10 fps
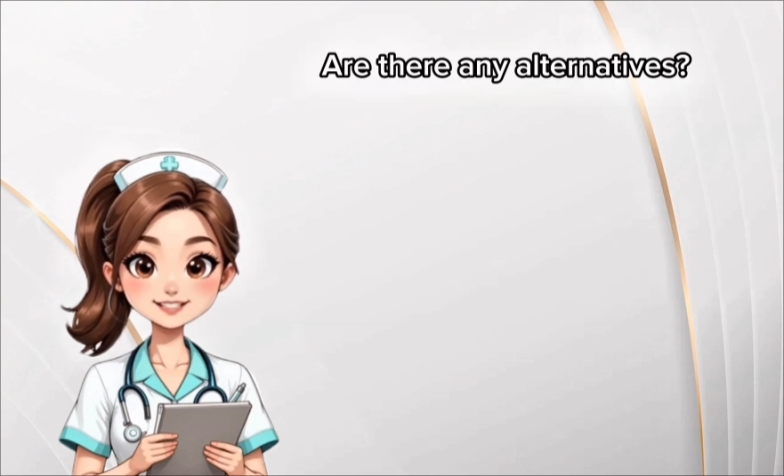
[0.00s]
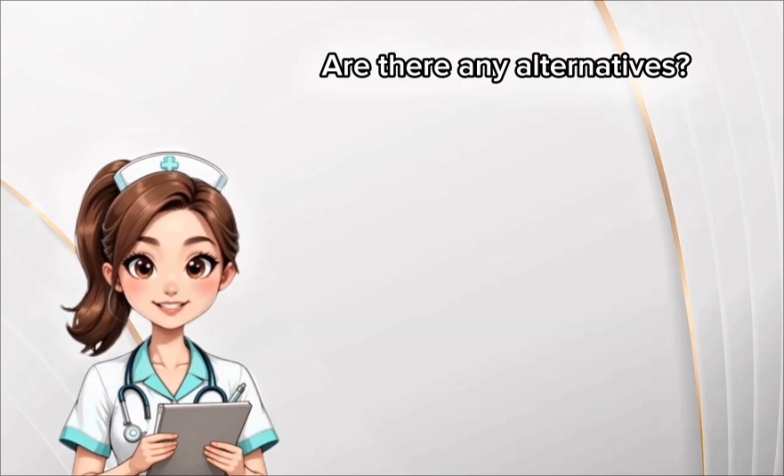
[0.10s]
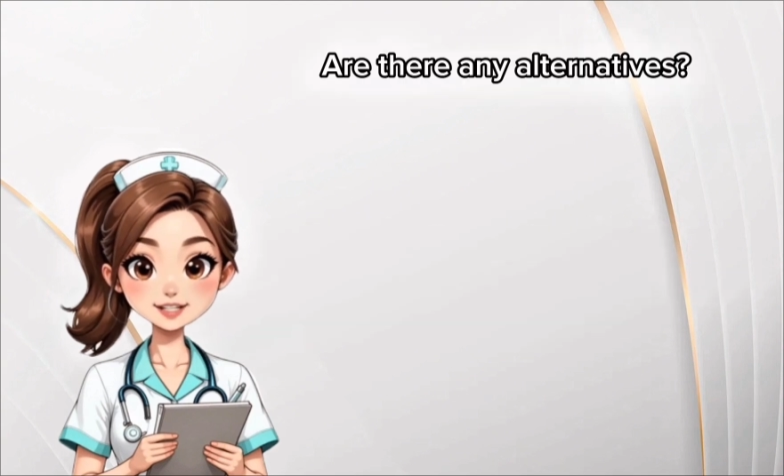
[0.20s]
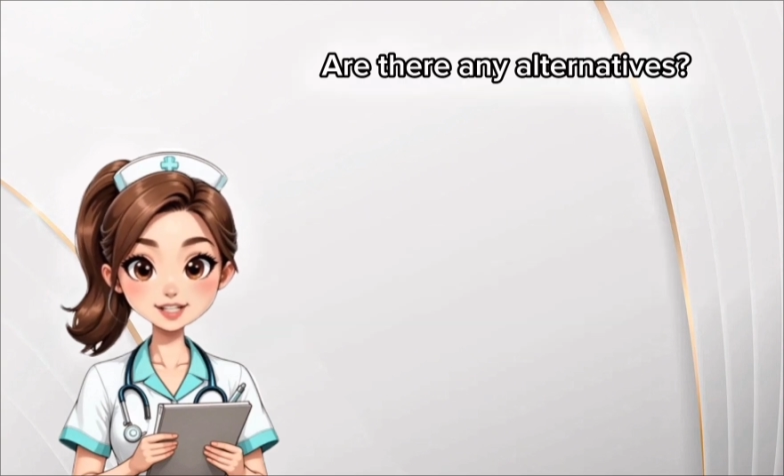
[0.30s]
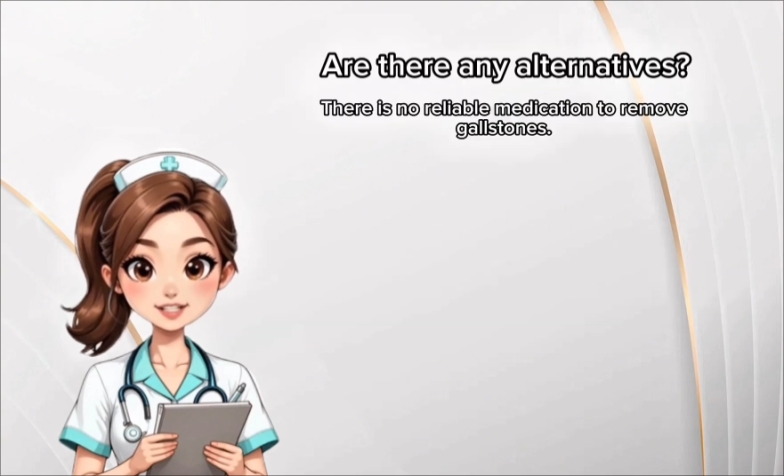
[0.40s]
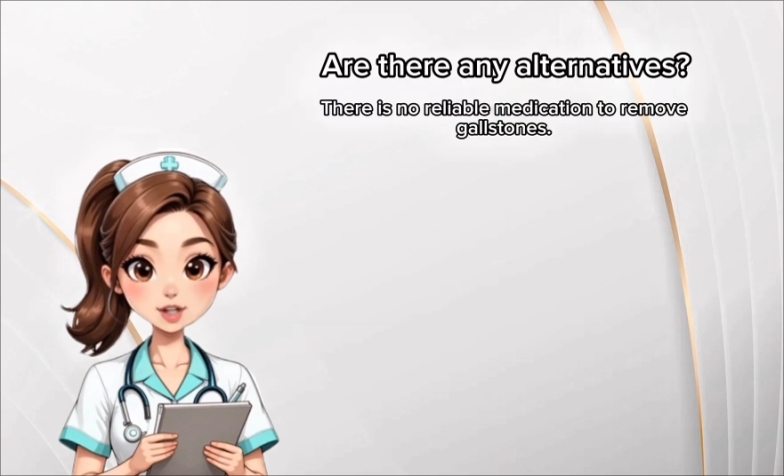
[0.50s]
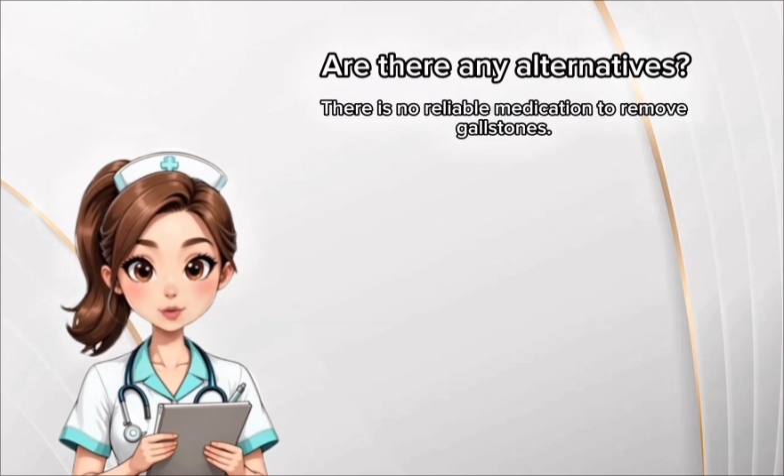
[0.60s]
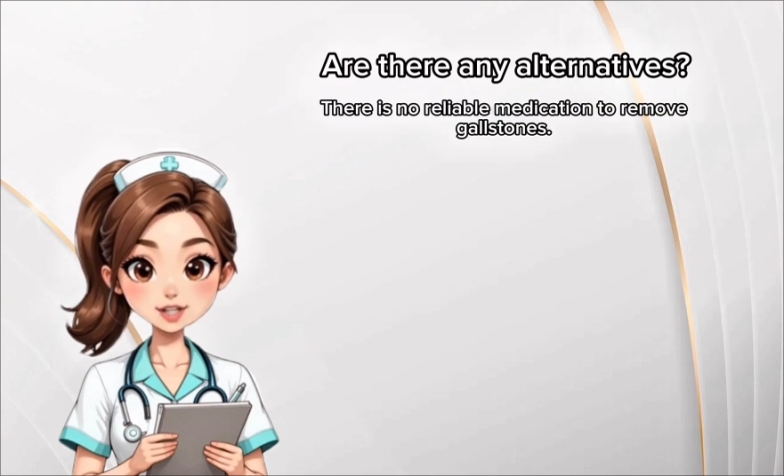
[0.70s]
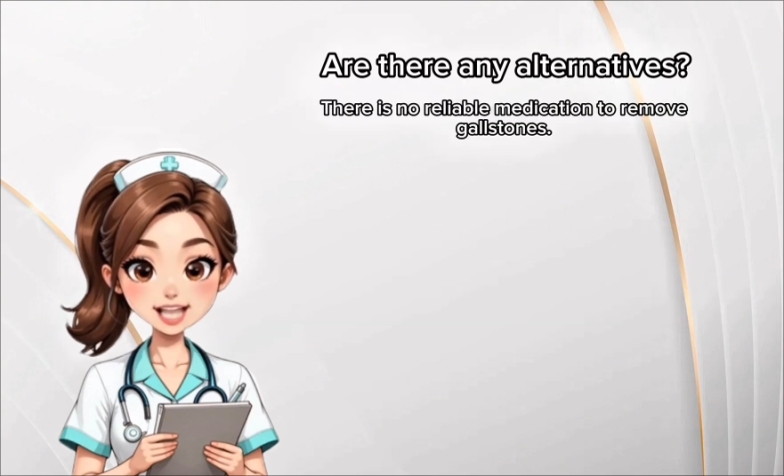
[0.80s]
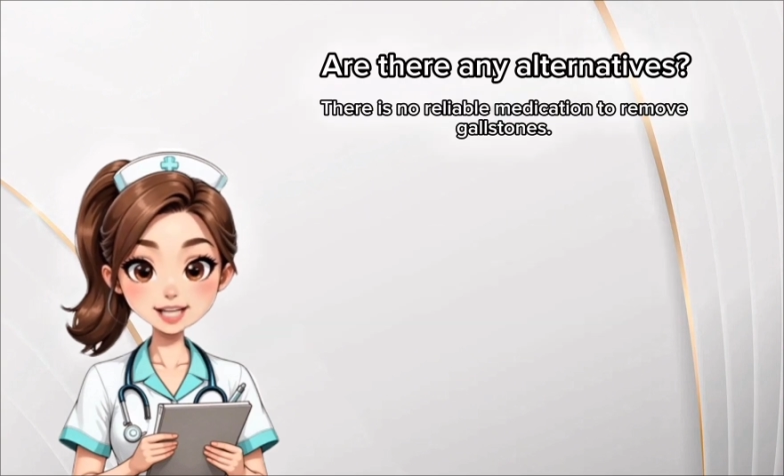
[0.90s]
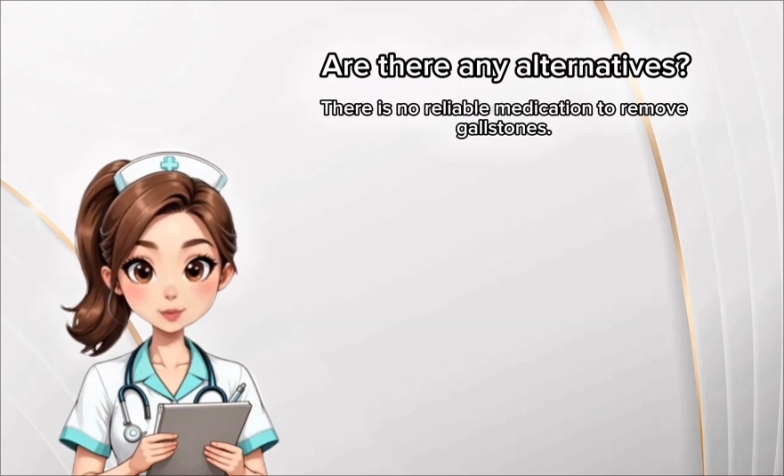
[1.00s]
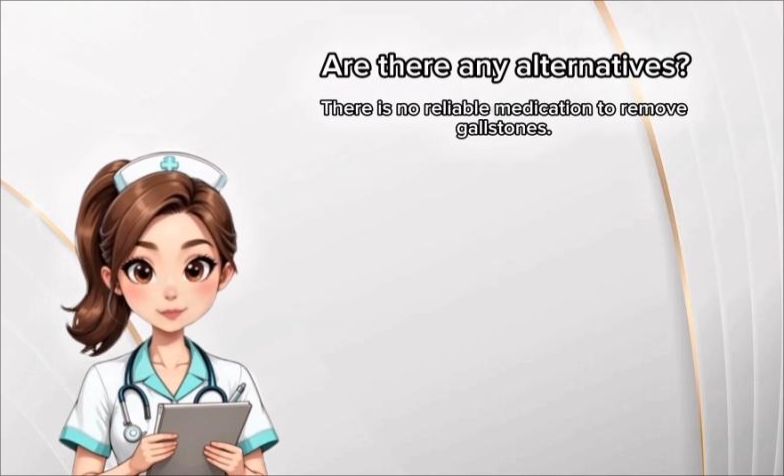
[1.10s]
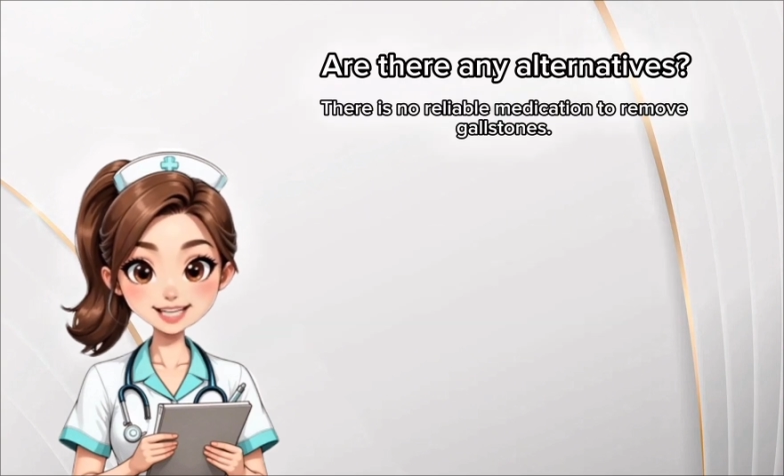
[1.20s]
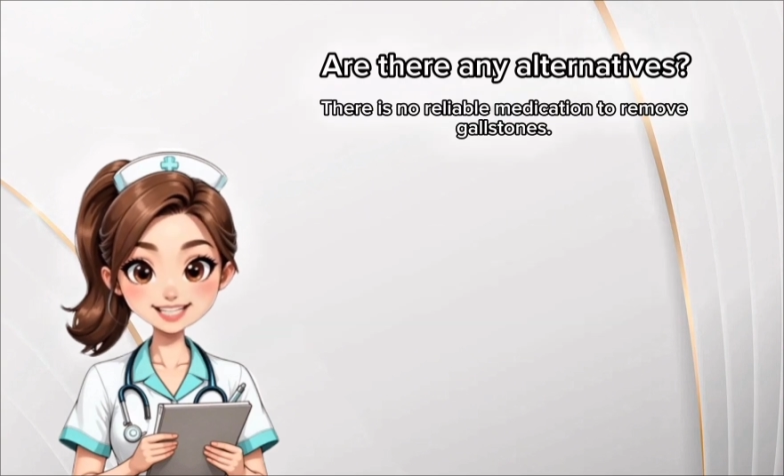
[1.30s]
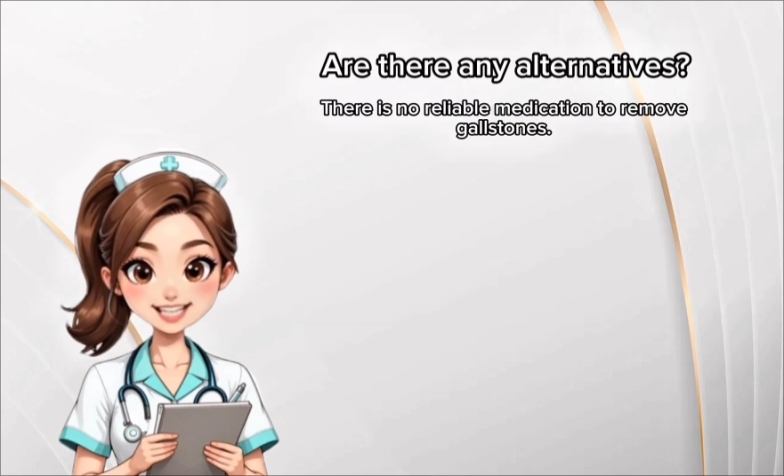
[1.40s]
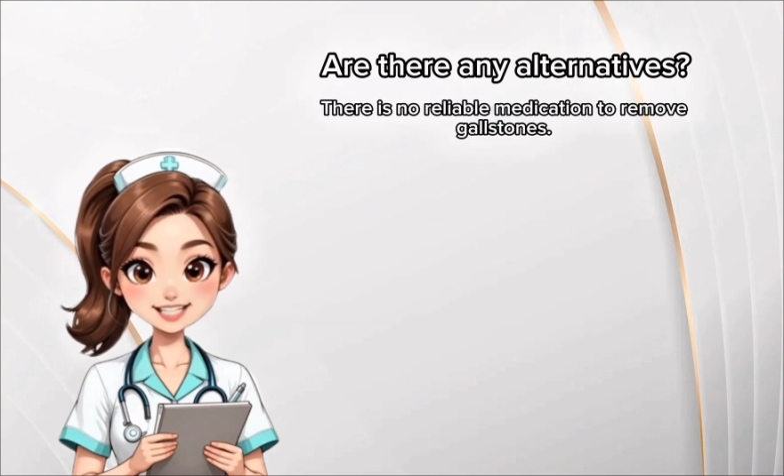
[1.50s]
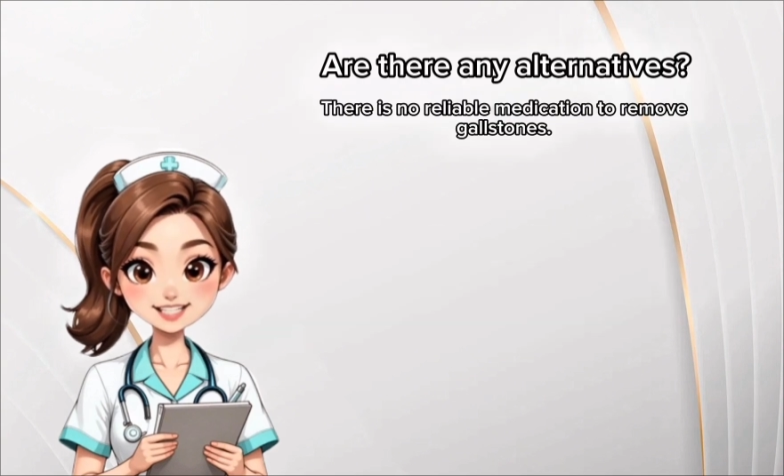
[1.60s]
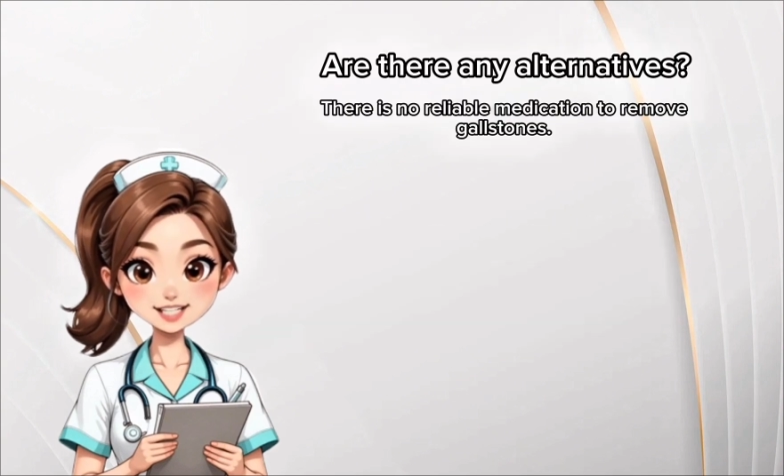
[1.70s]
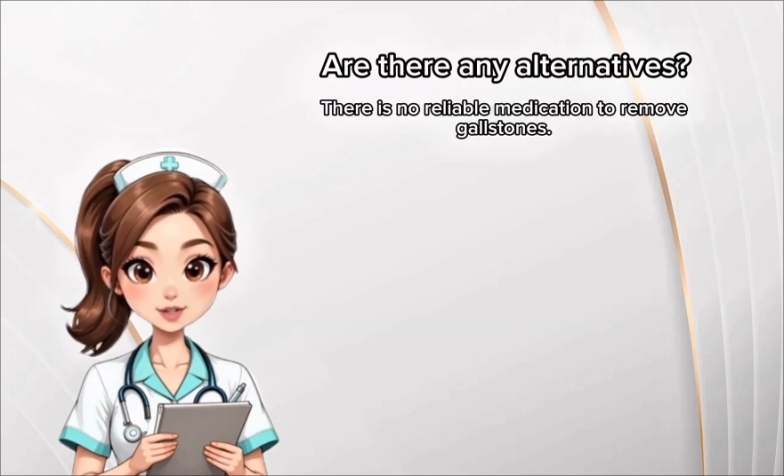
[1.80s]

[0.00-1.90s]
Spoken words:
There is no reliable medication